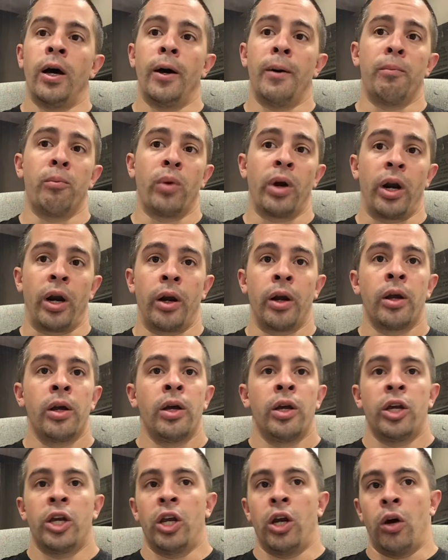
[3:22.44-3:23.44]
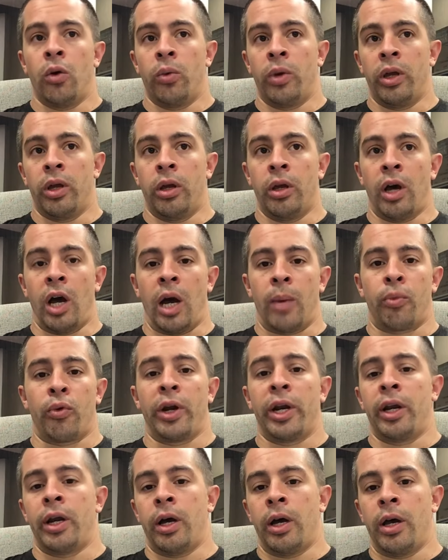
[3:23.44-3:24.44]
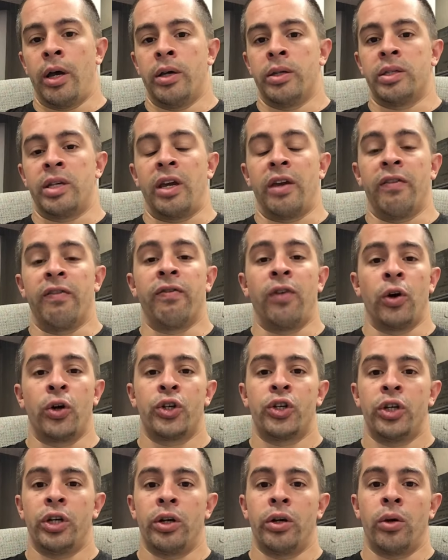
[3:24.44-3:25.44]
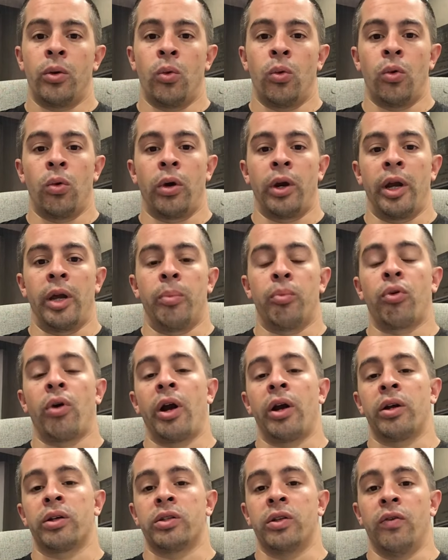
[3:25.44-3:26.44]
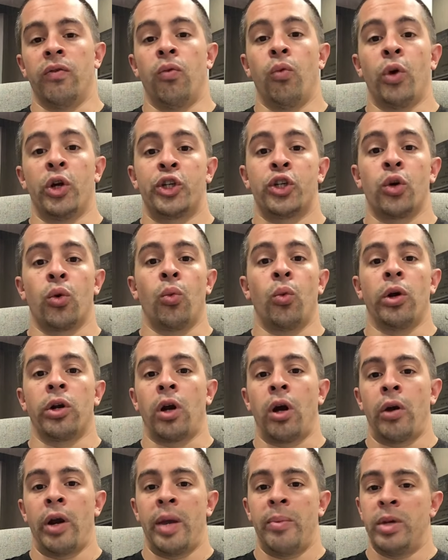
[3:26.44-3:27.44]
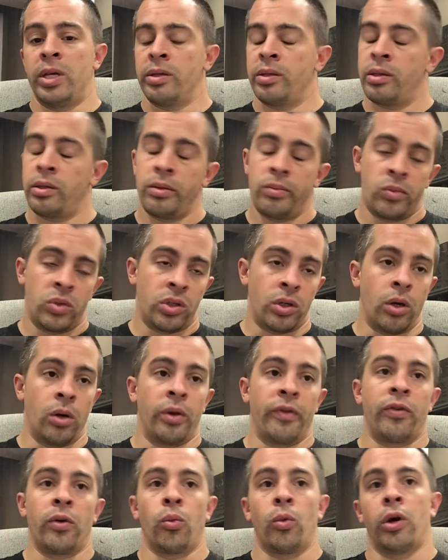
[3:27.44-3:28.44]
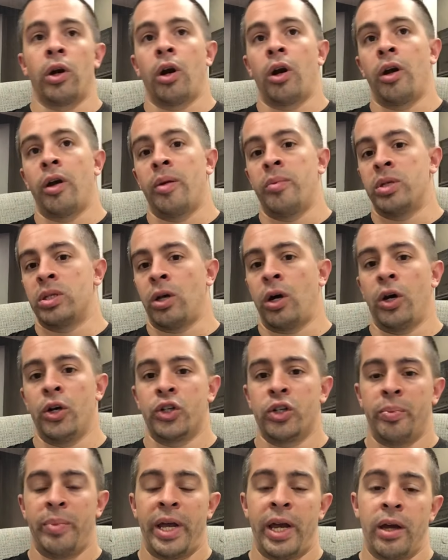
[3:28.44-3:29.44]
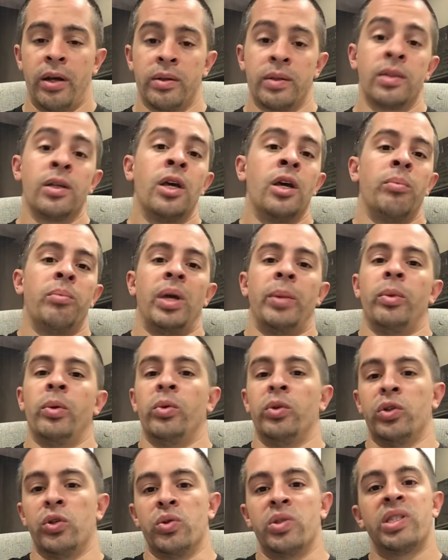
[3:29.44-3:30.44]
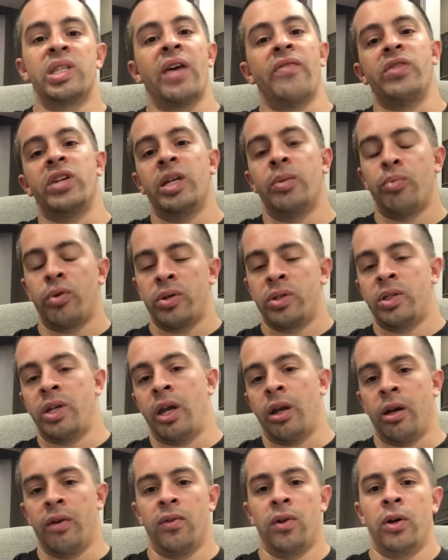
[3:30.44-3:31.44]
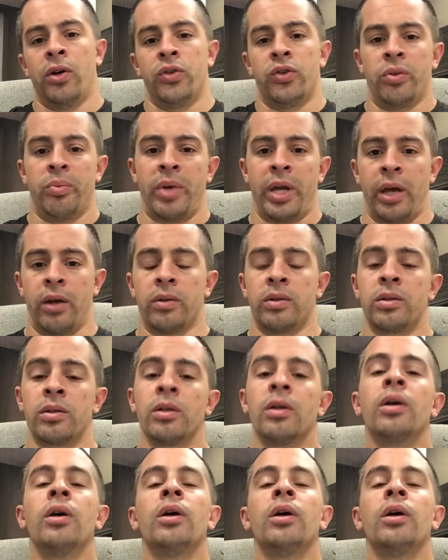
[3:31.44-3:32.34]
where we operate as a function or a product of what your 1RM is. So if your 1RM is 100 pounds, maybe we'll do 70% of 100 pounds.